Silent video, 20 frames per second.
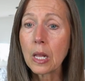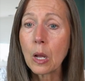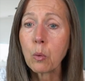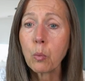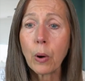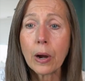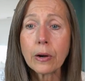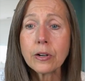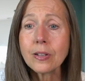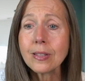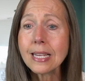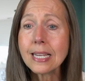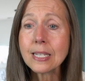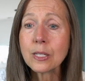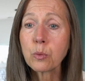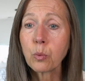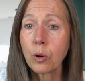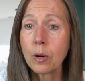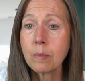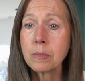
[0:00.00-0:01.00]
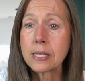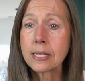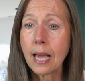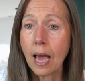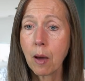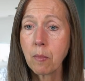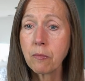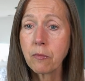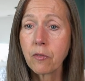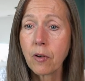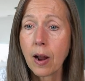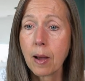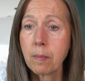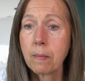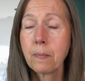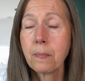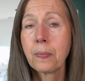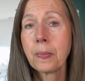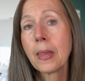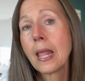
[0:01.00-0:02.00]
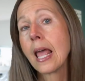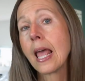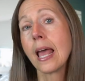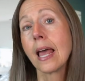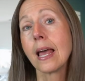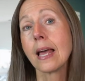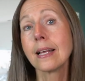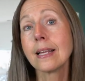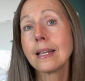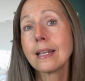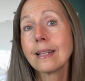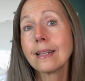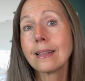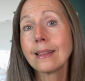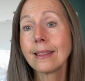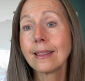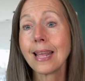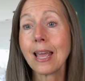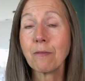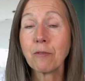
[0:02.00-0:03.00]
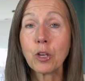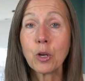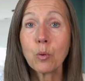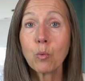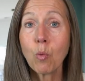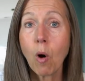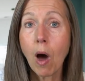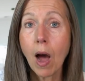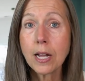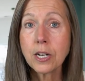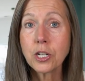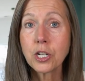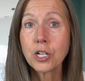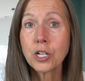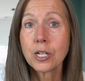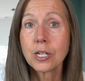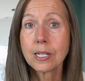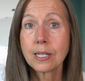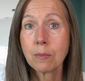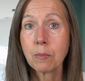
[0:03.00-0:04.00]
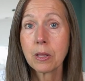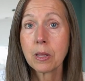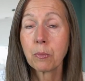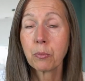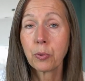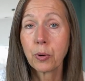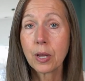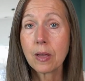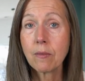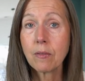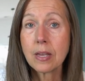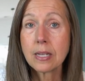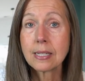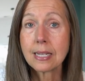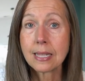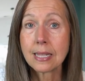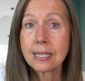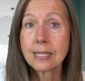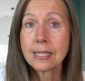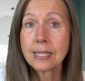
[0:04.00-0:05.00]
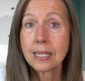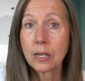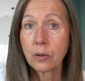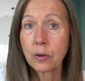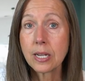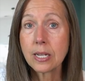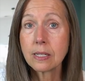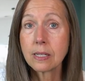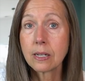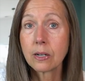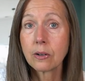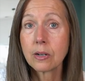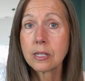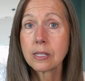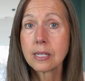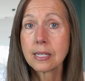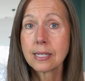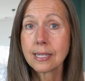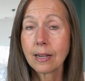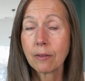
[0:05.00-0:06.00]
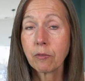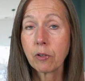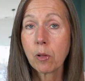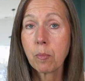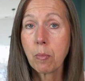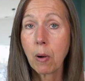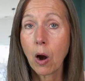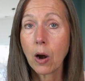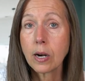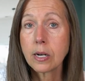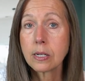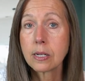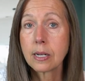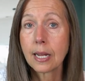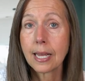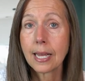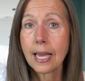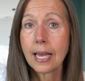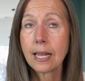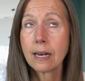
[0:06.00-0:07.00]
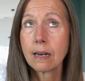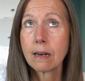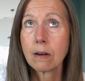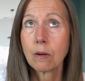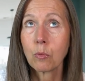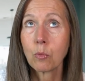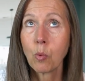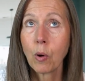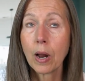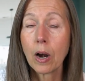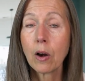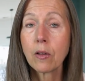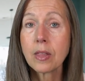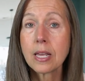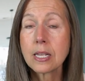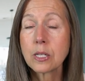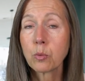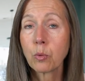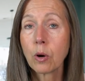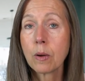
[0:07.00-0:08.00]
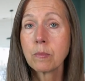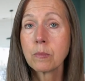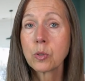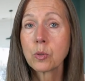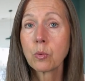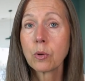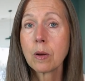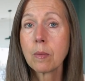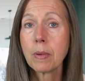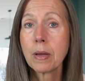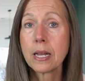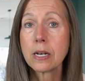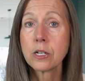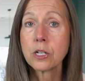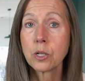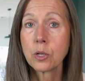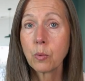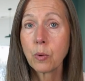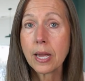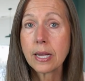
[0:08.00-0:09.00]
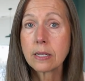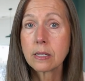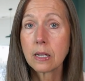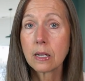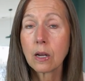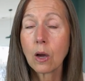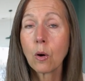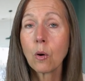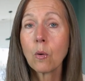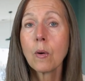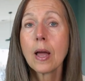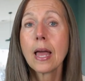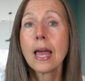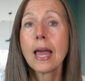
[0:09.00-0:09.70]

Where do these worms come from? If you watch some of the previous in this series, there is a several part. Again, what are these worms would have been 2 weeks ago.